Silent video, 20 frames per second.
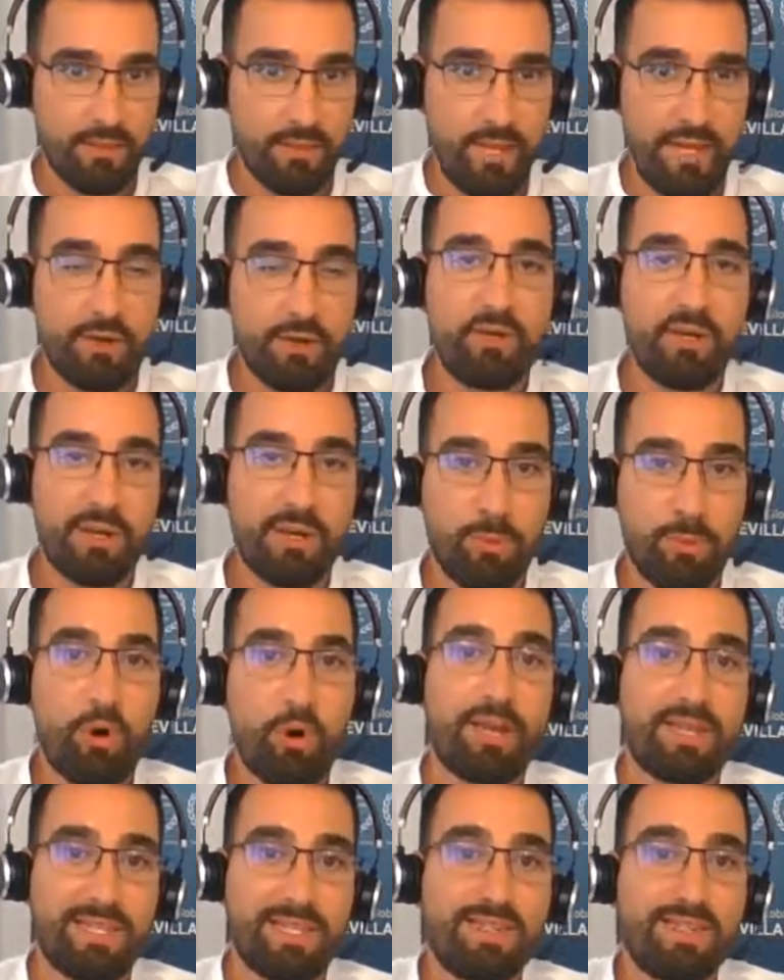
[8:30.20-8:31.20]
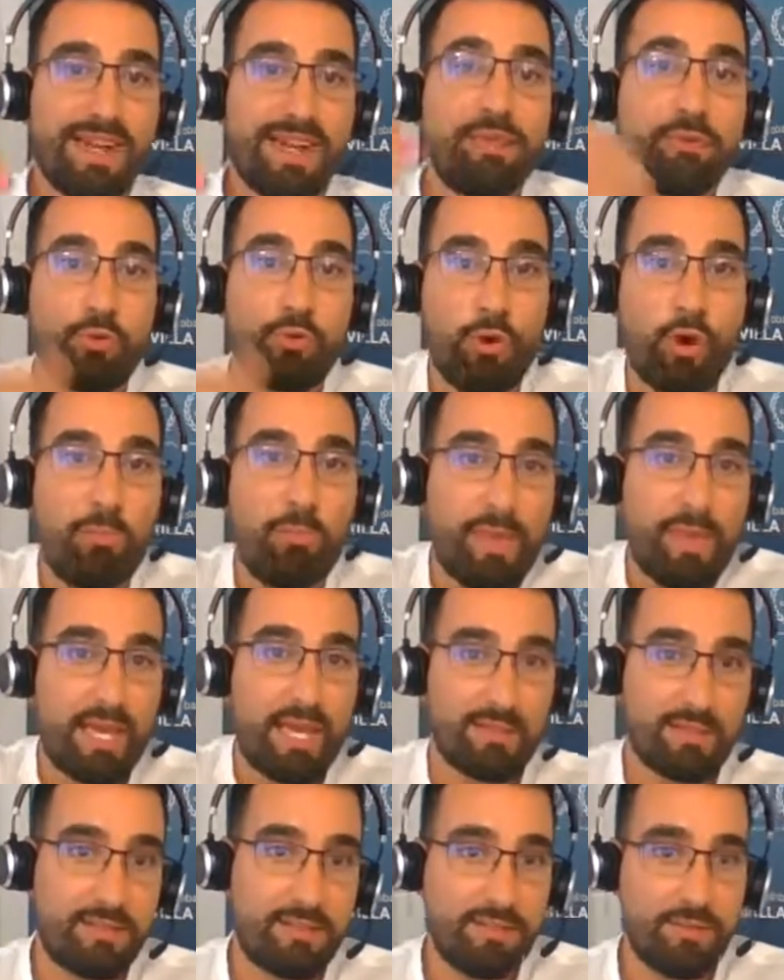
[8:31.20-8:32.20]
another brokers are trying to copy
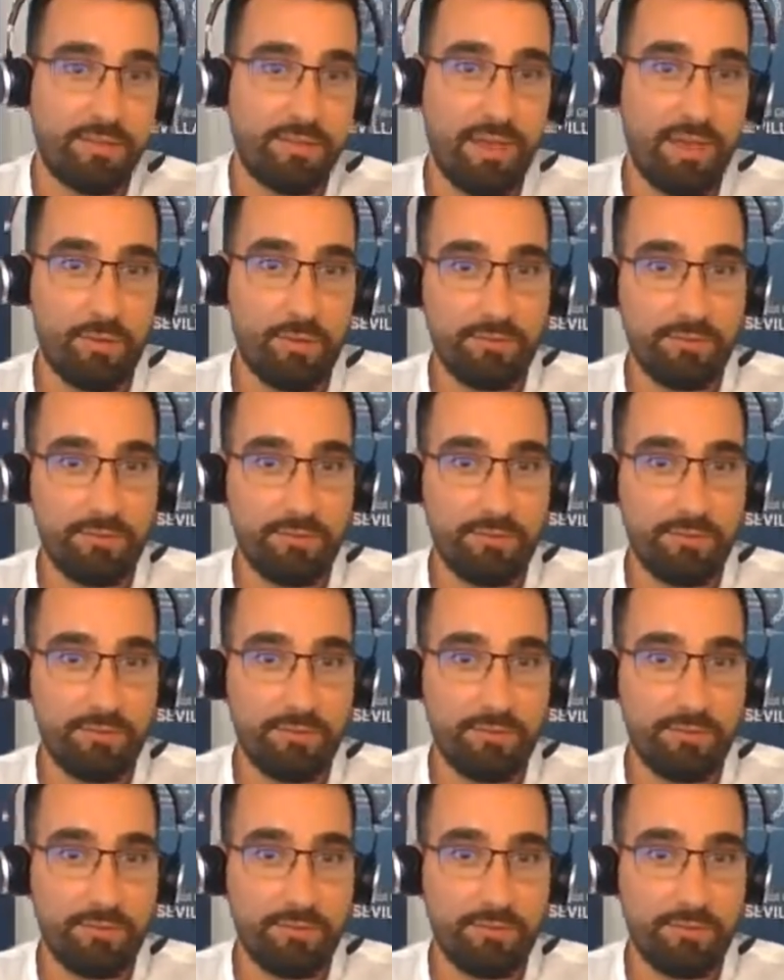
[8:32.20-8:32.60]
us now.